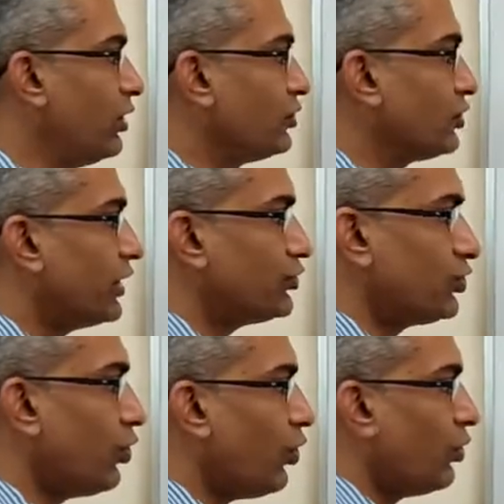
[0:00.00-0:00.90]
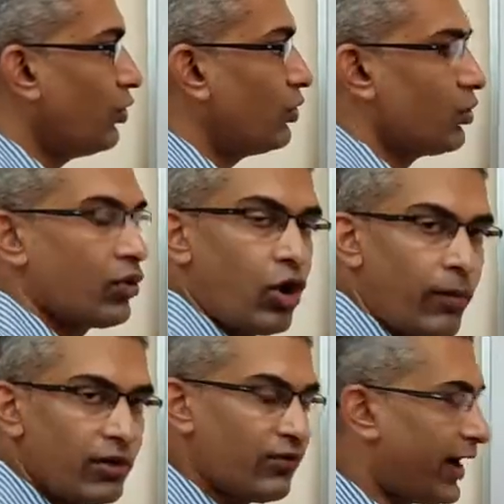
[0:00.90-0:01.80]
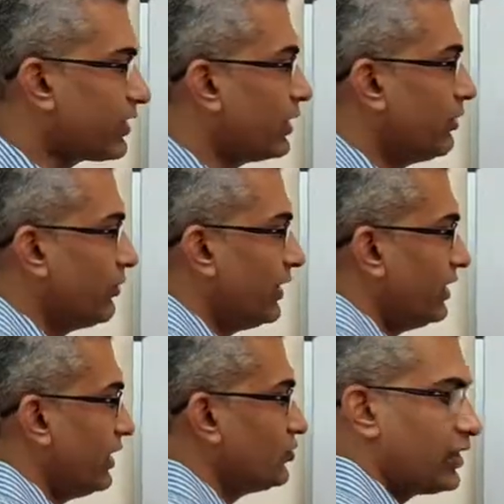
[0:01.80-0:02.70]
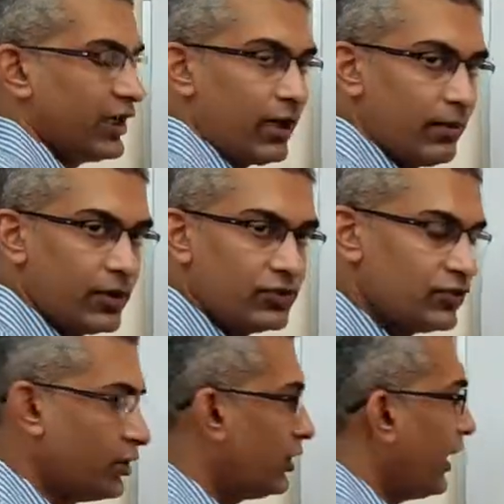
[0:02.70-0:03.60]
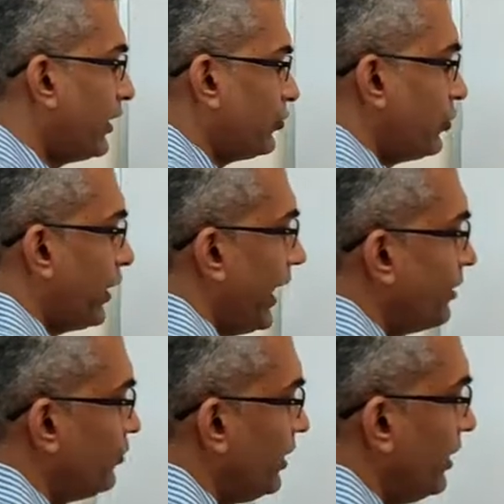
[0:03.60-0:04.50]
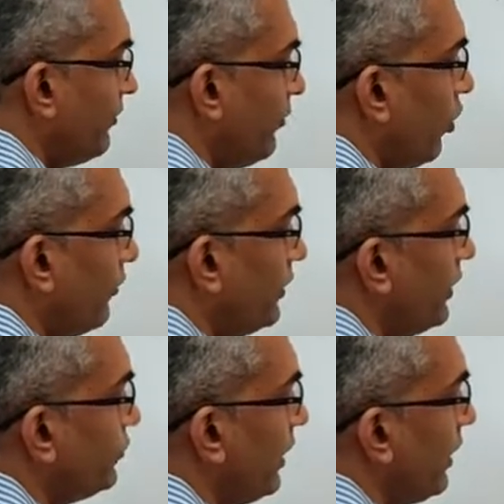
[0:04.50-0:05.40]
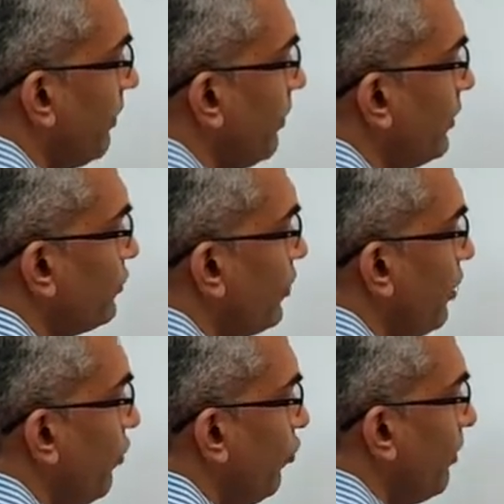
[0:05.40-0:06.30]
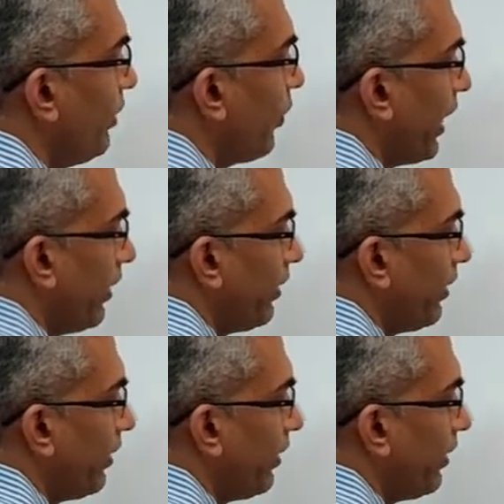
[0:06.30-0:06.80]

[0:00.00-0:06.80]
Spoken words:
So there is no common factor between these three numbers, and so the HCF of these three numbers will be 1.